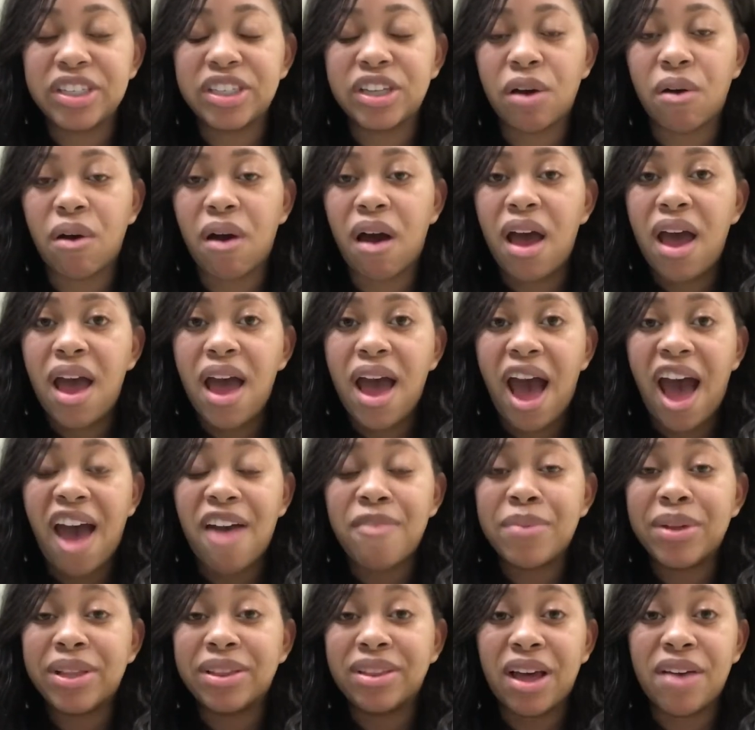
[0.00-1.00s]
So
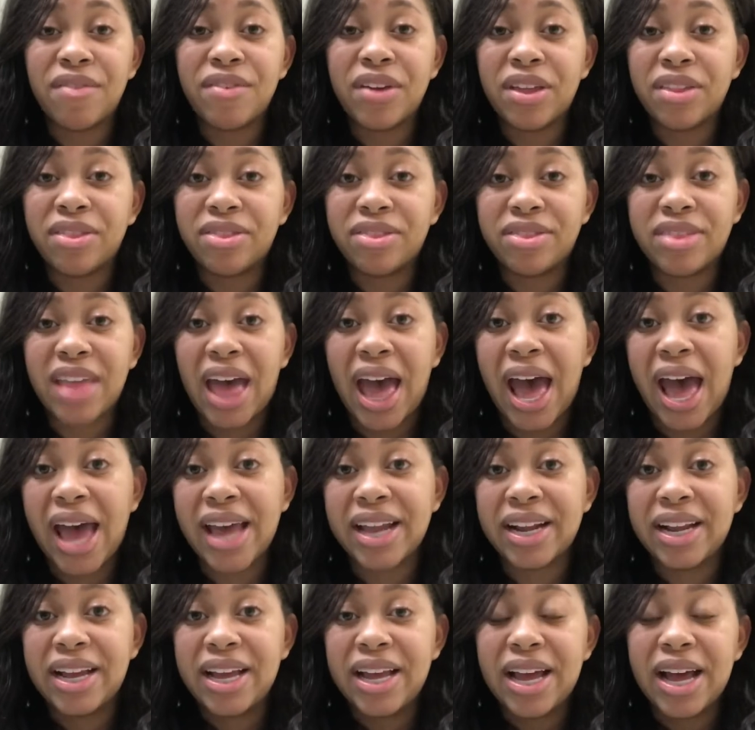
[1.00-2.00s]
I've been loving
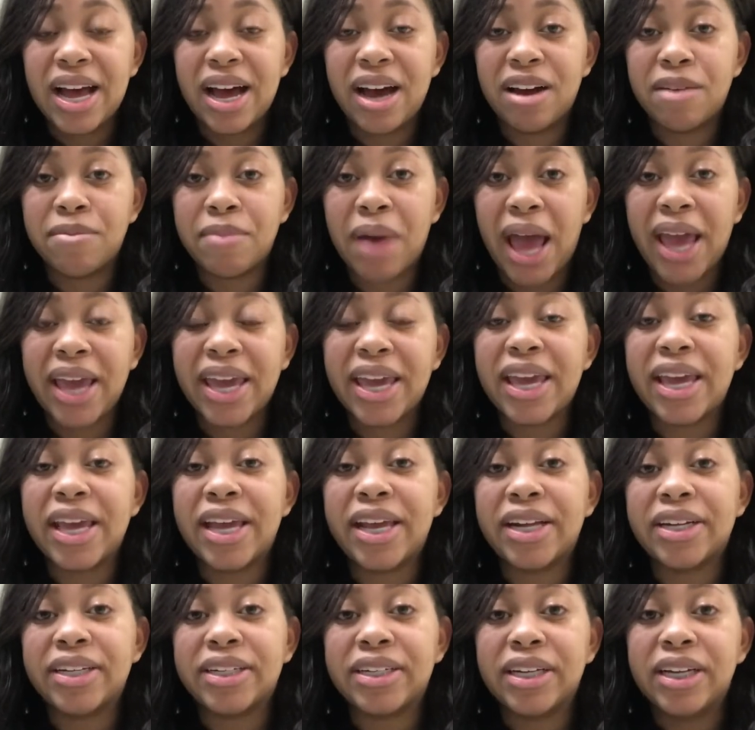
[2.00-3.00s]
that um, I
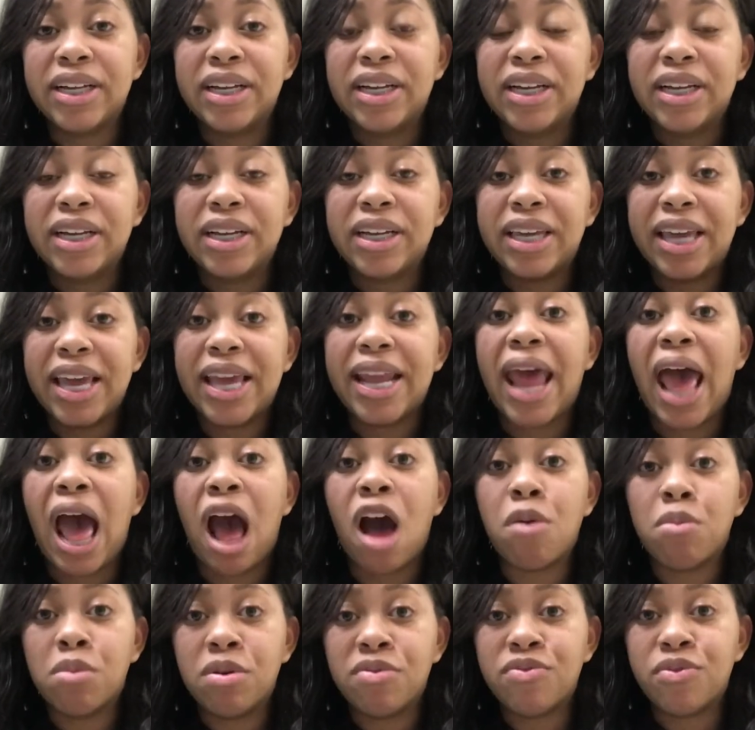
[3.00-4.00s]
can get
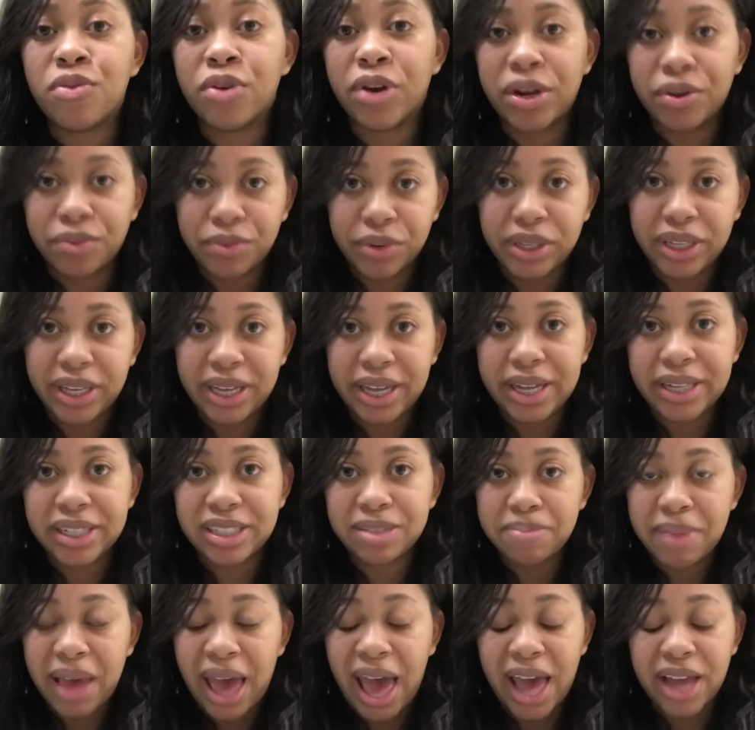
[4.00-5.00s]
out before it really
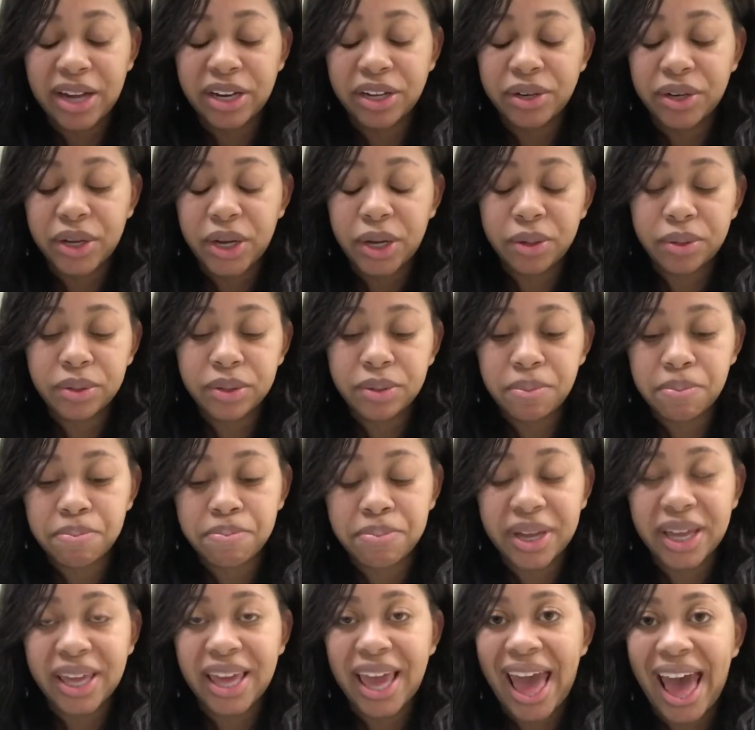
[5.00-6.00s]
gets bad, you know?
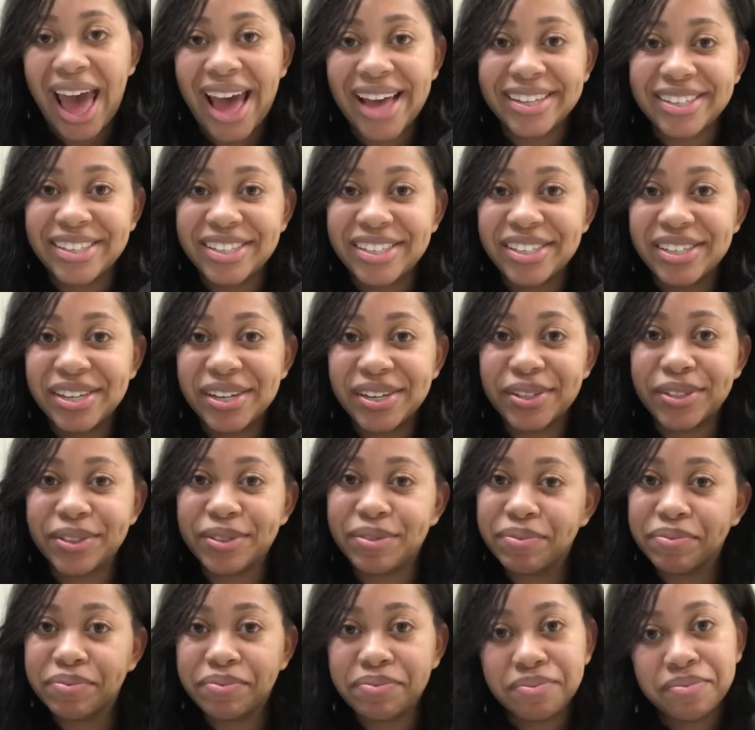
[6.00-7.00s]
But yeah,
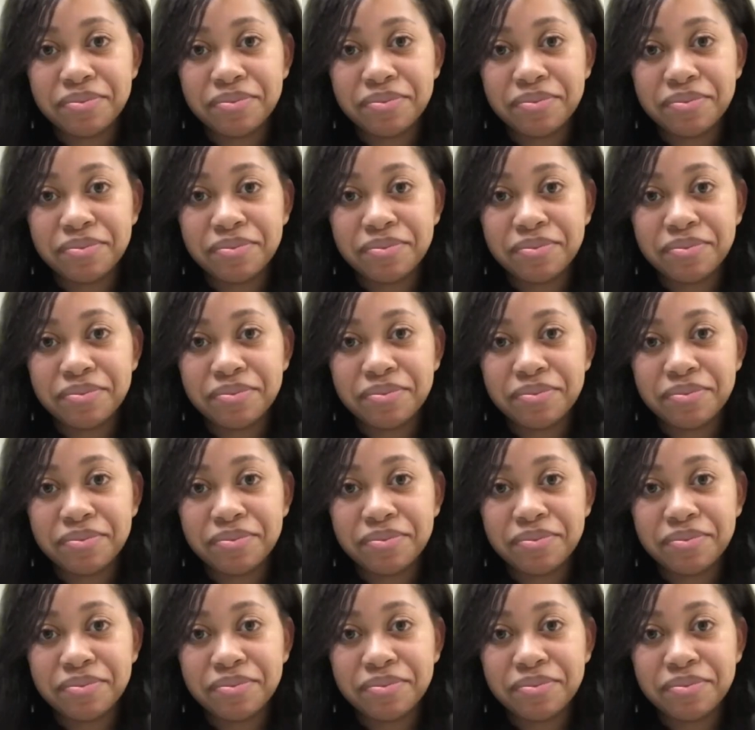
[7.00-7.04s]
so